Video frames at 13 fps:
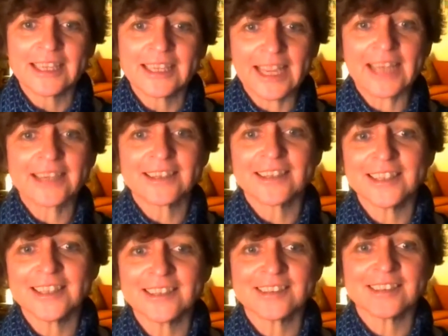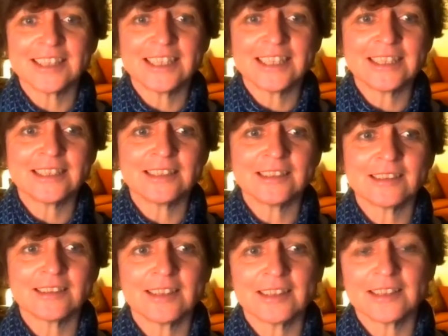get this
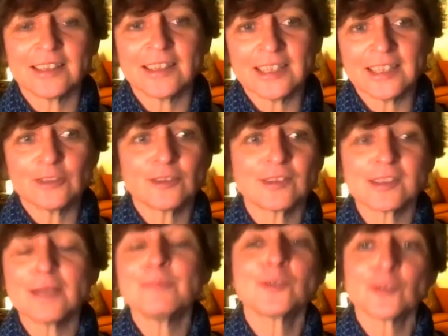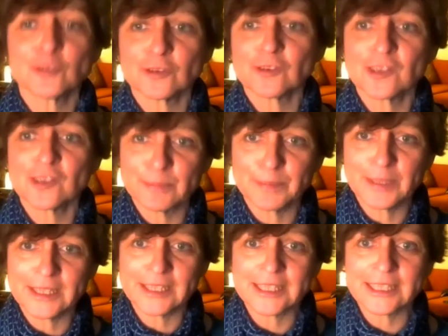into some sort of
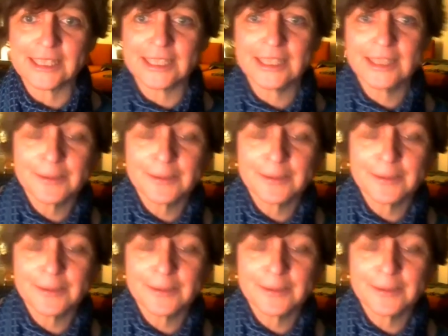stability,